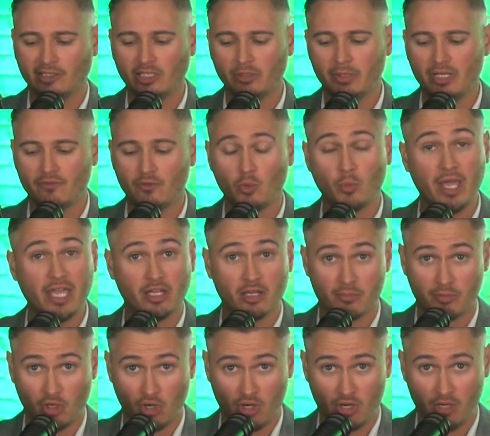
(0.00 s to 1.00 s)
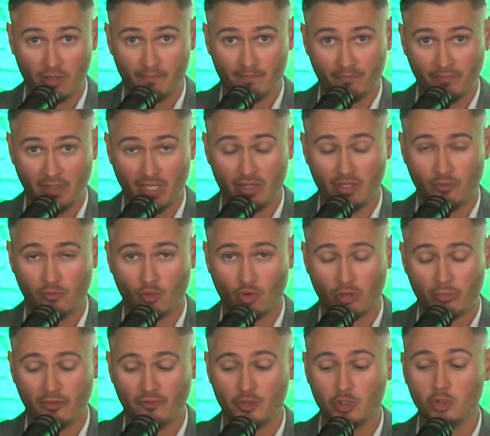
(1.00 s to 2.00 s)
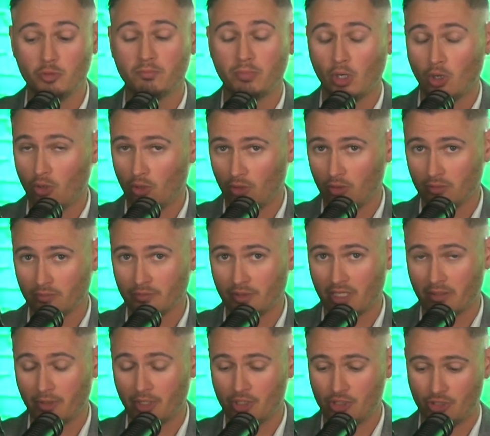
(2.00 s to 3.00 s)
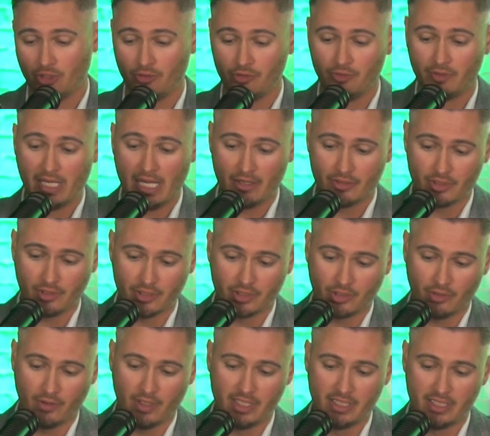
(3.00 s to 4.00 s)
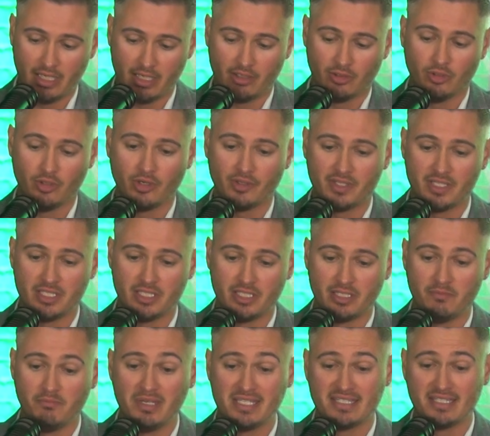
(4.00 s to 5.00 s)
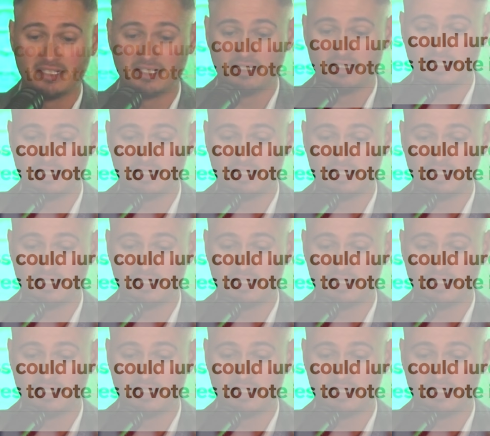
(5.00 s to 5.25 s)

a little bit of a wake-up call in the form of a new poll that I'm going to show you now. So let's go ahead and take a look. This is in Business